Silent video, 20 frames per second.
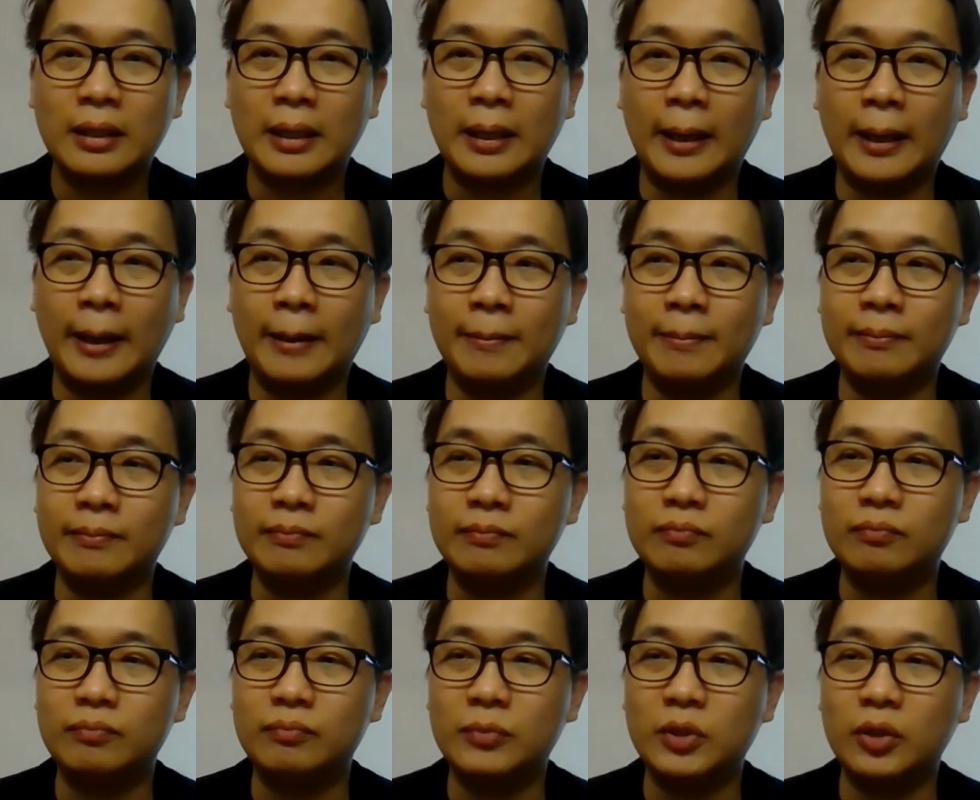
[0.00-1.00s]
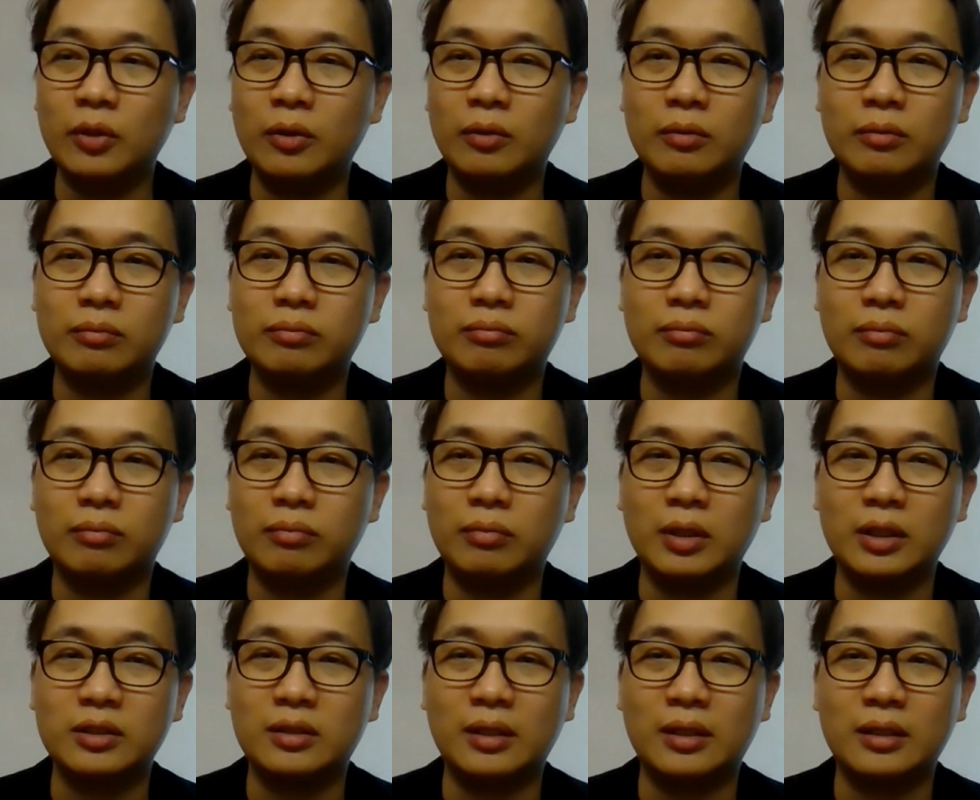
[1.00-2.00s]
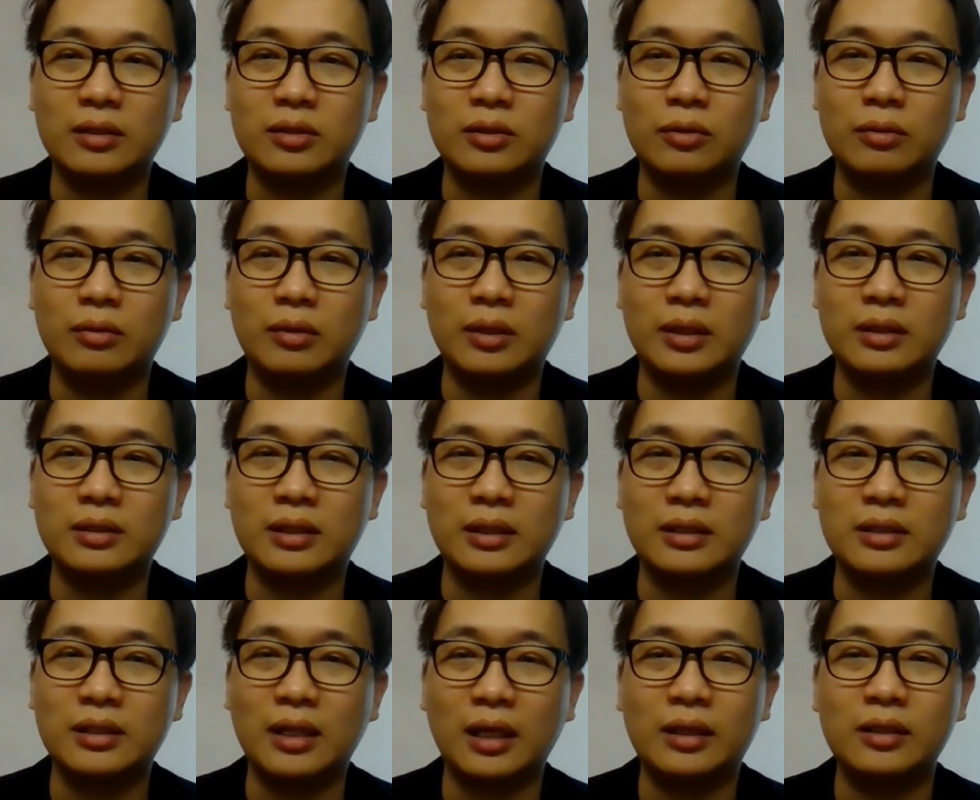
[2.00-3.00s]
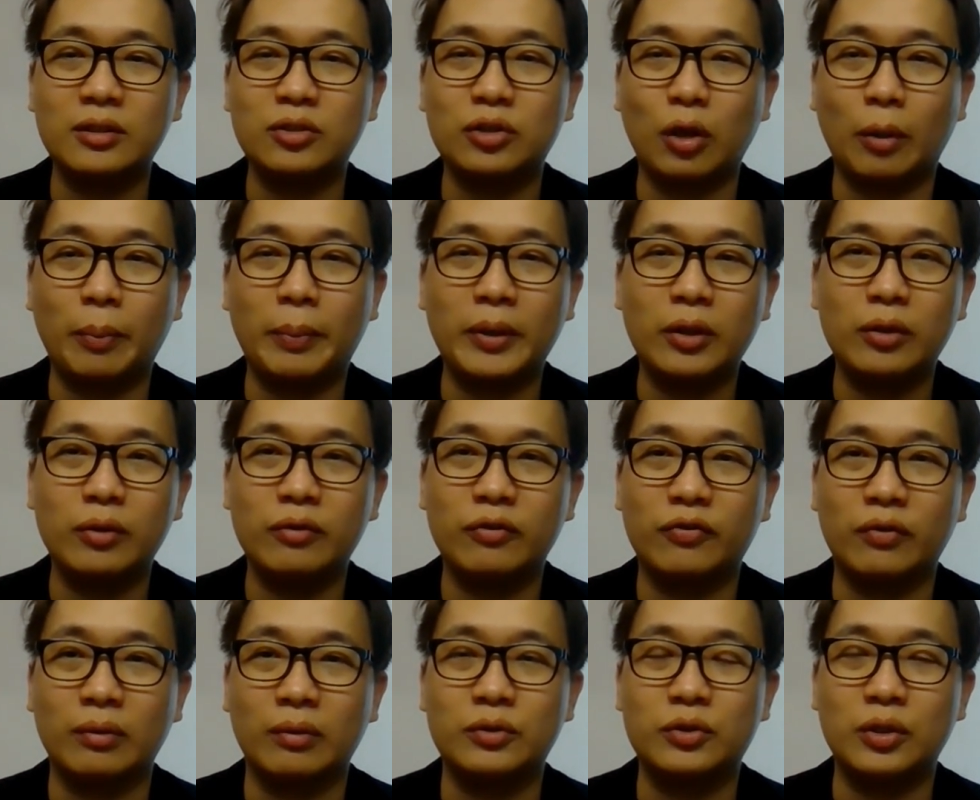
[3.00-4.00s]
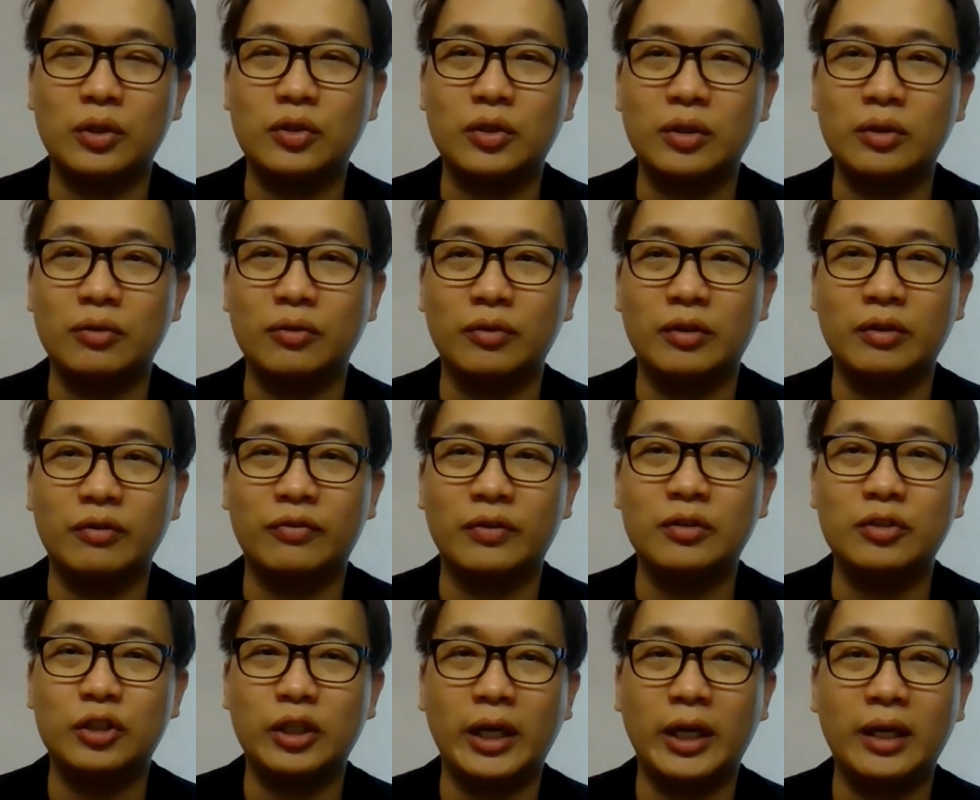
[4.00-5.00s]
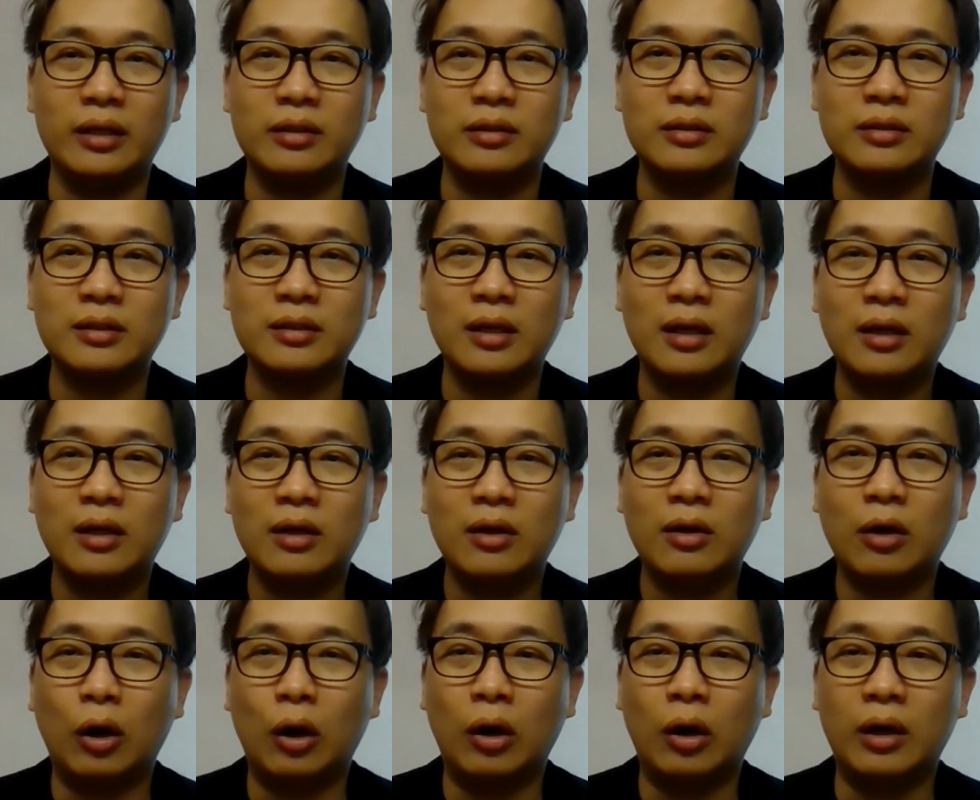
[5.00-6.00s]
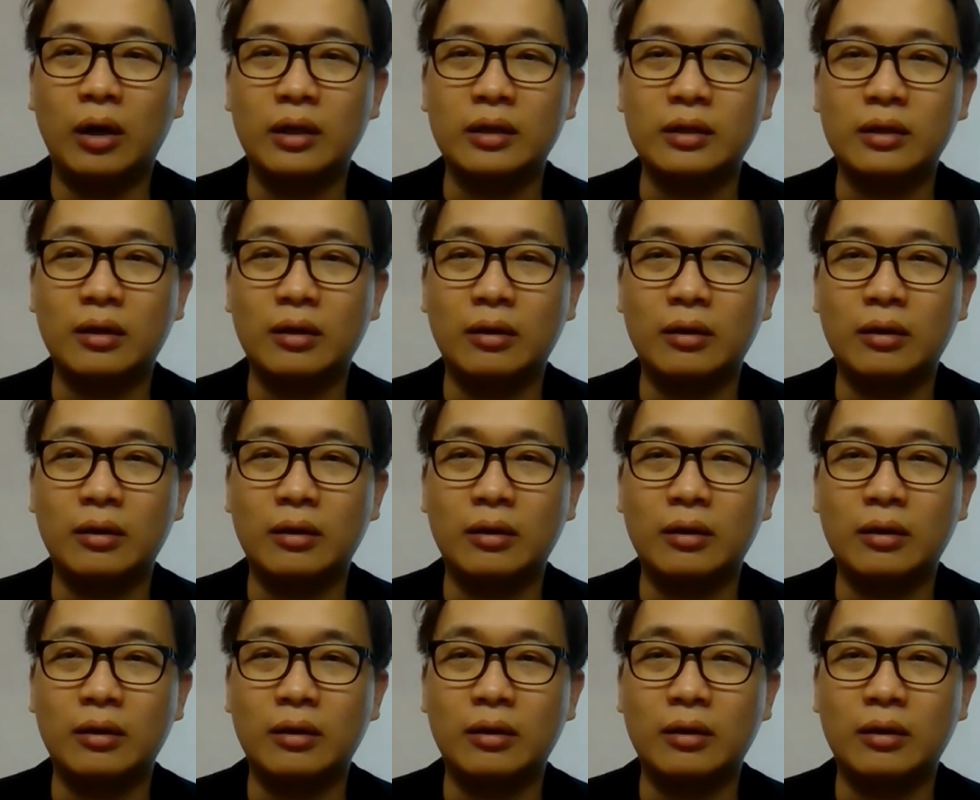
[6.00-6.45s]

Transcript: You know, there's nothing stopping you from switching to different chains or